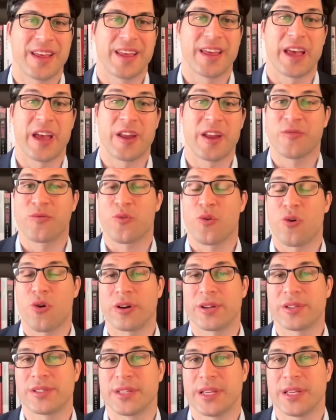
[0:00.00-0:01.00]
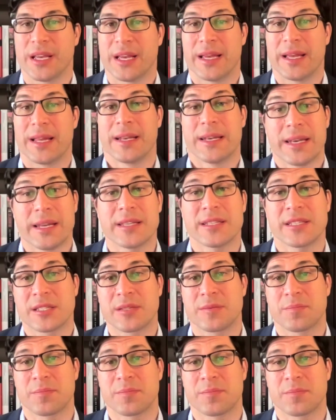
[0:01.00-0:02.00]
And of course,
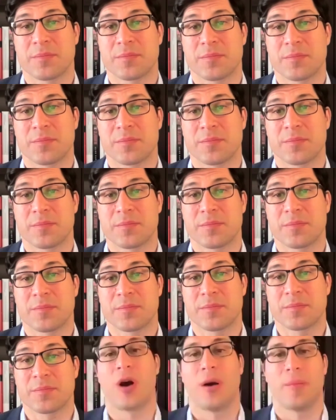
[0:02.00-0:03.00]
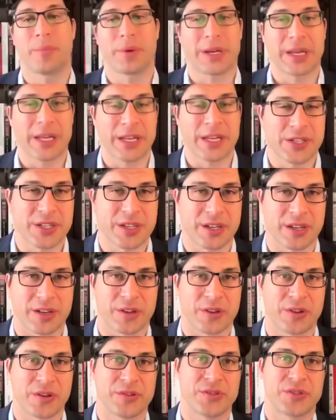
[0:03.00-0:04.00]
this actually may harm
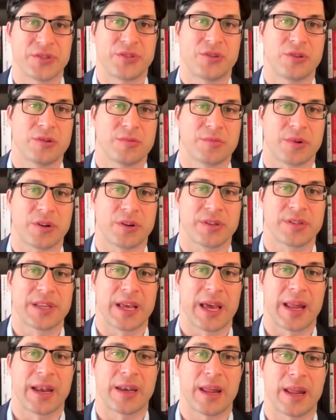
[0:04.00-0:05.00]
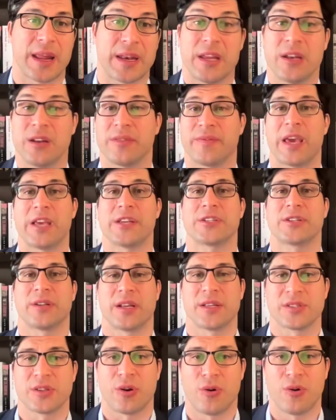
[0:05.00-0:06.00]
competition, consumers, and innovation
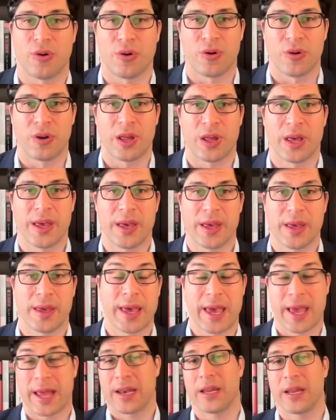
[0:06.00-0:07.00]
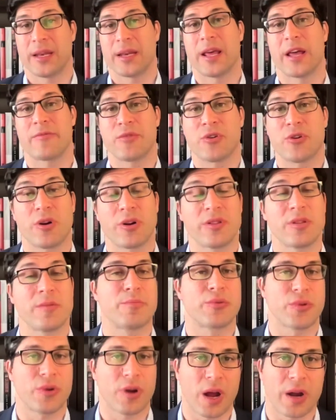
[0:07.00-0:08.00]
as a whole. And in that regard, the
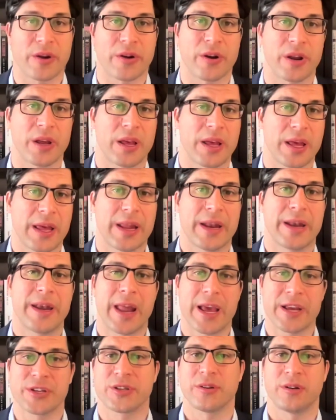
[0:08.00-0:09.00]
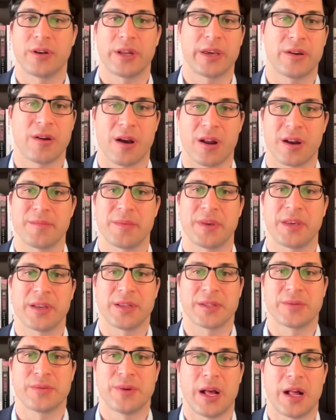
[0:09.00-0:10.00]
broader national economy
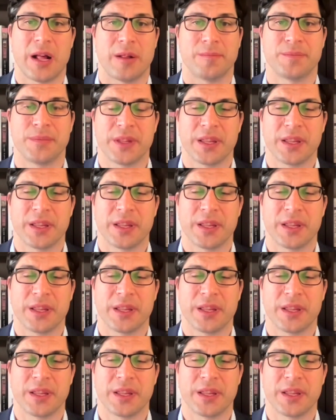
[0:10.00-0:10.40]
as well.